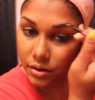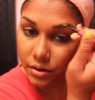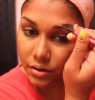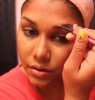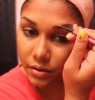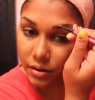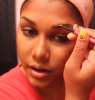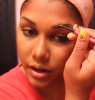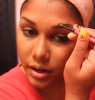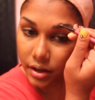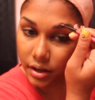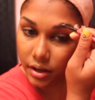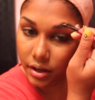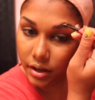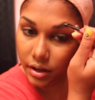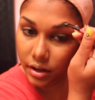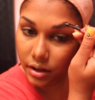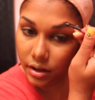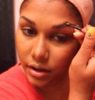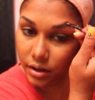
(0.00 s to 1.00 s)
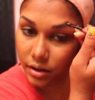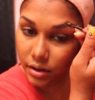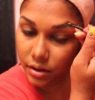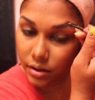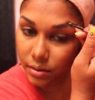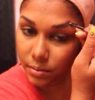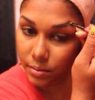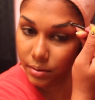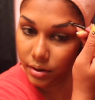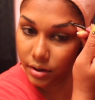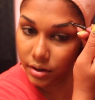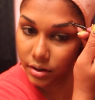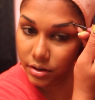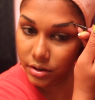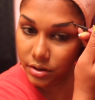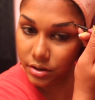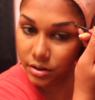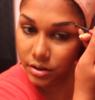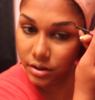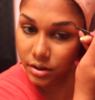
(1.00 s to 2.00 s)
dragging the
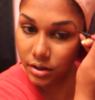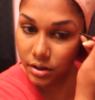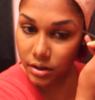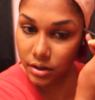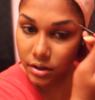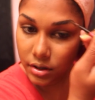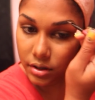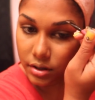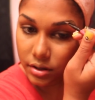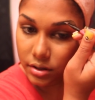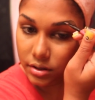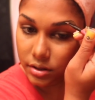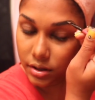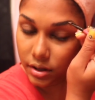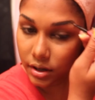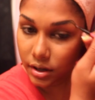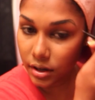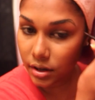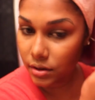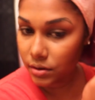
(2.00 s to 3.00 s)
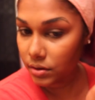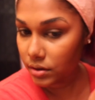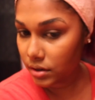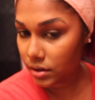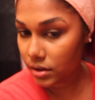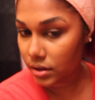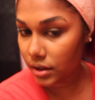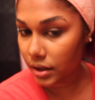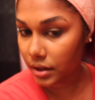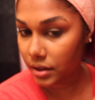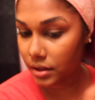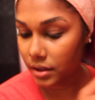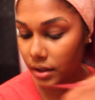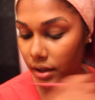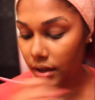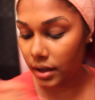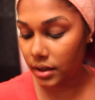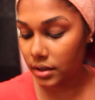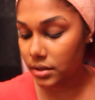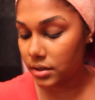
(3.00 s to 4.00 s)
brush down like
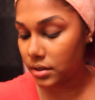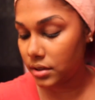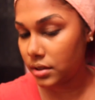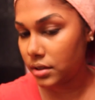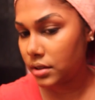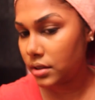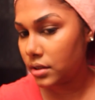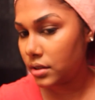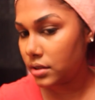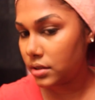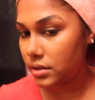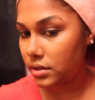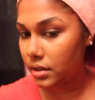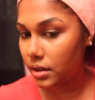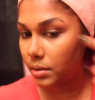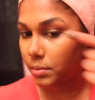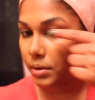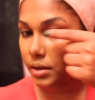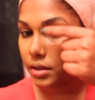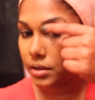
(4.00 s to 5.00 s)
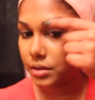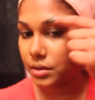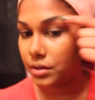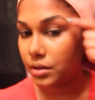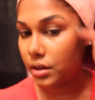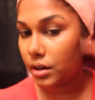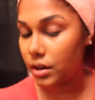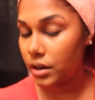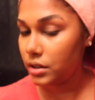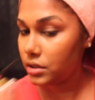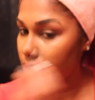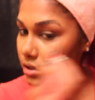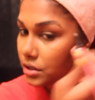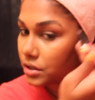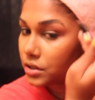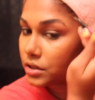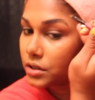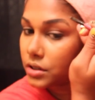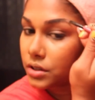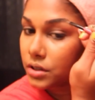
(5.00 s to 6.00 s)
that. See, I made a little
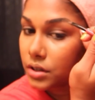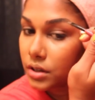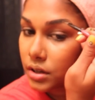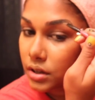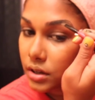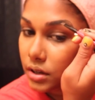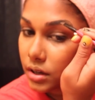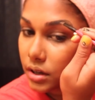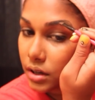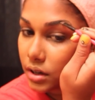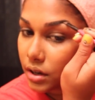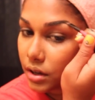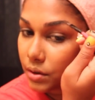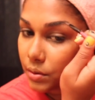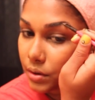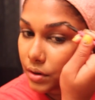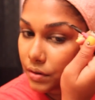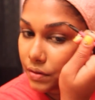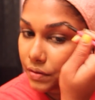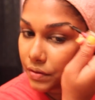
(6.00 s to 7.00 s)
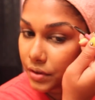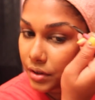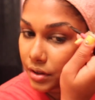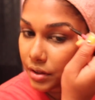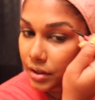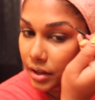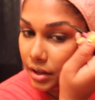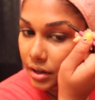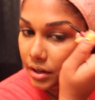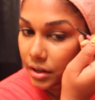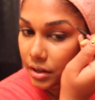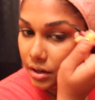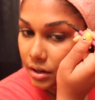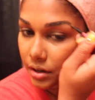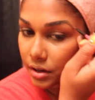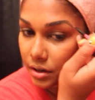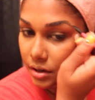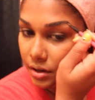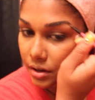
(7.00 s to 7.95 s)
arch, and now I want to fill that in.